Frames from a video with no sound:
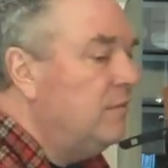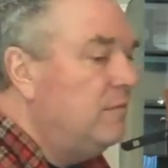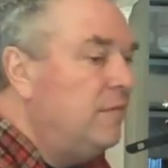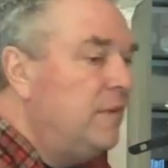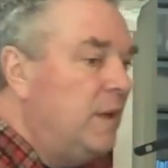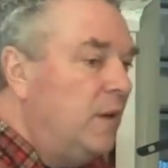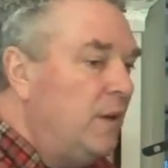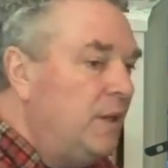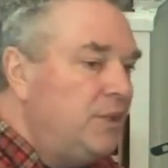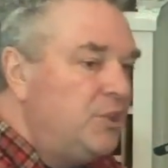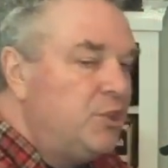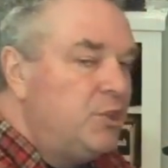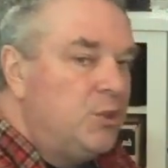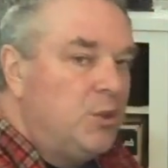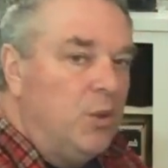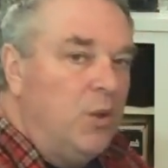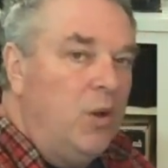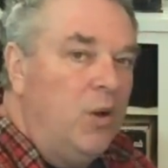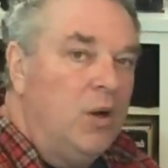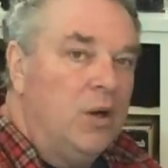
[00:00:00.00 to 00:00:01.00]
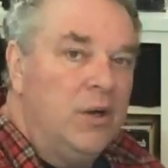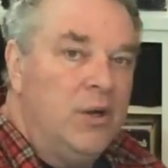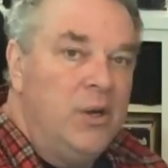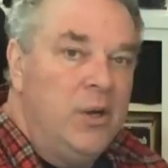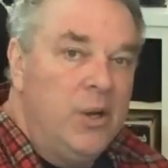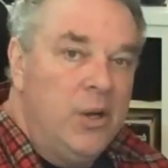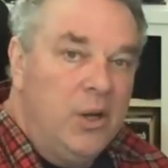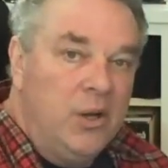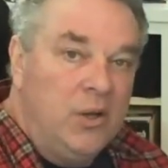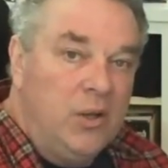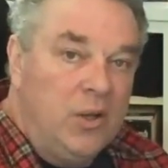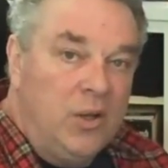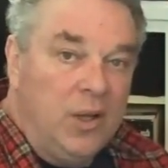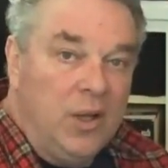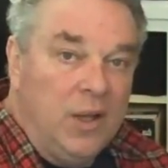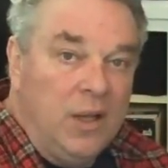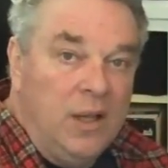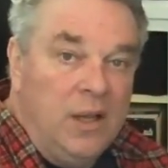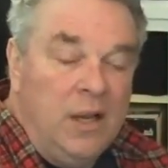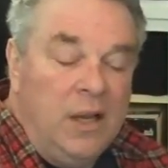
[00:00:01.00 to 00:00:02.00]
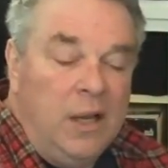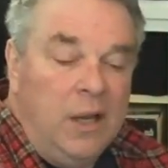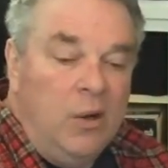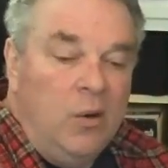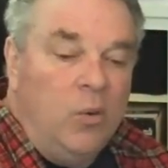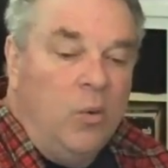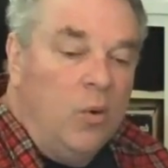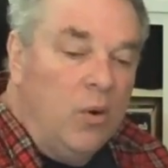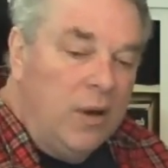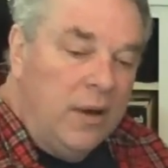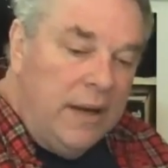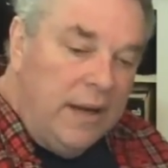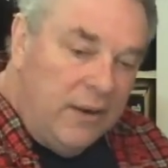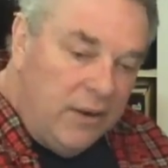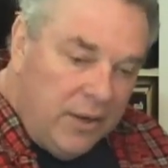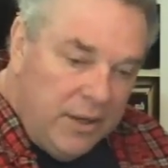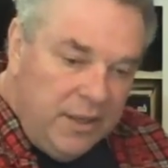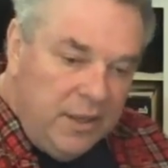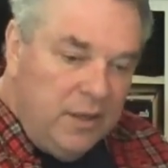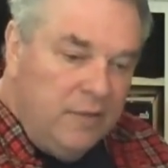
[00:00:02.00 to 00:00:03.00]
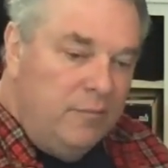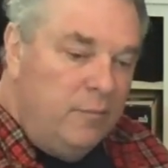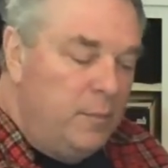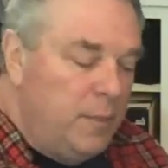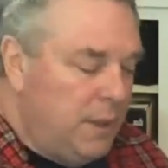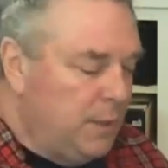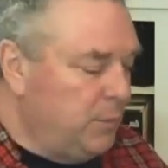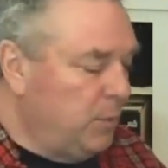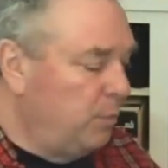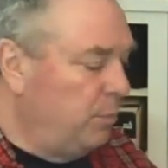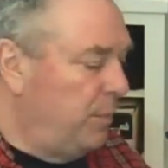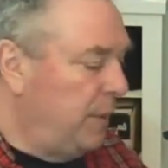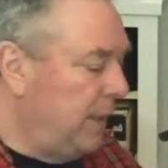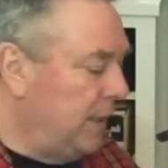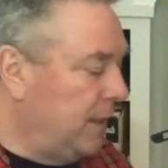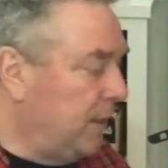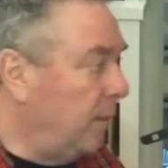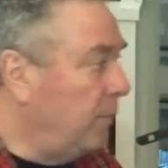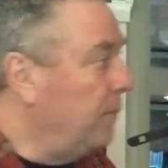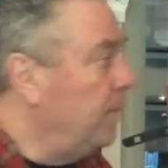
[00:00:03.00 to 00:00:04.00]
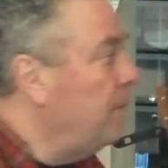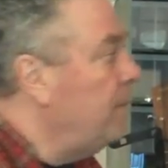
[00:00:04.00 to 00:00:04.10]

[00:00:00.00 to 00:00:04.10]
a very strong null, or area of minimum pickup.